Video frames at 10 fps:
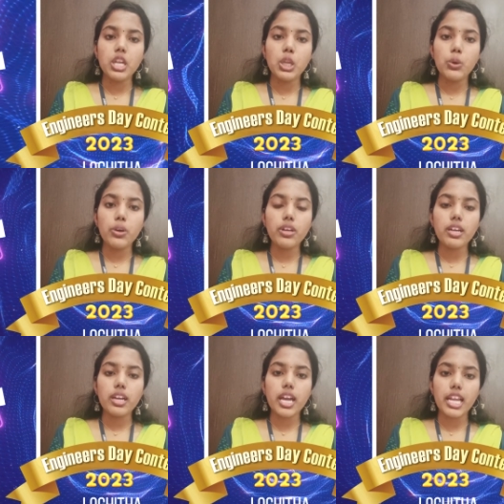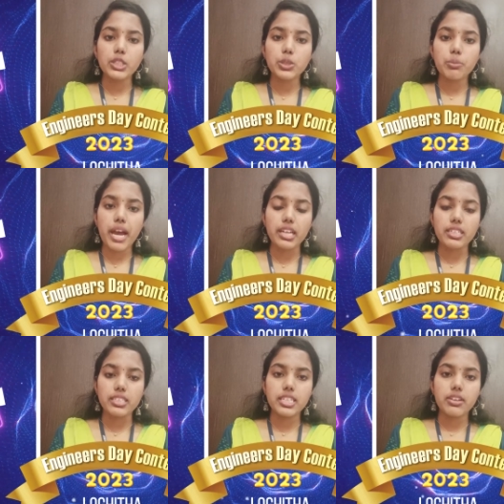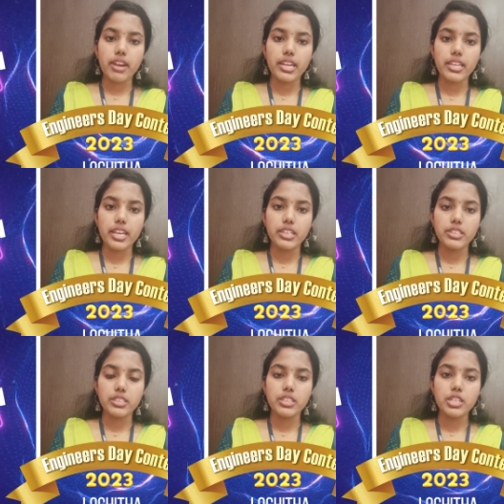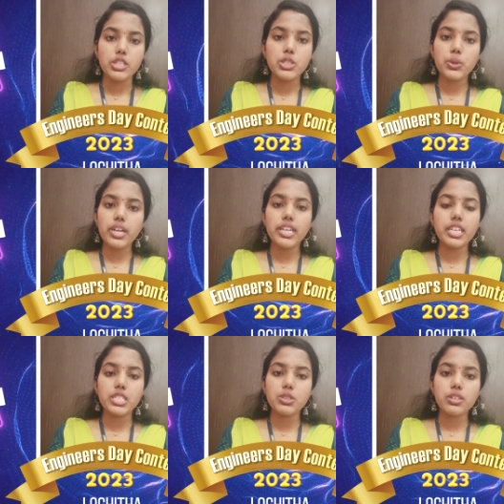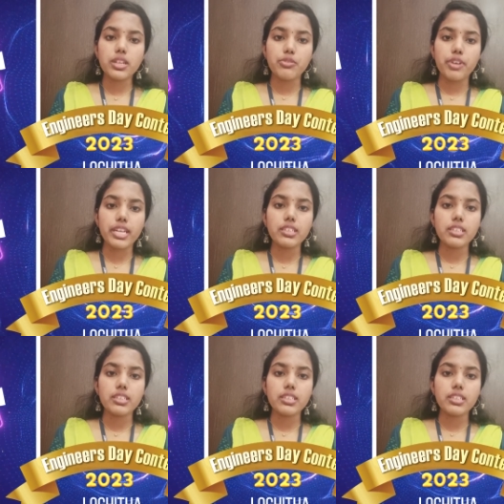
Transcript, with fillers: low electromagnetic radiation, so it does not affect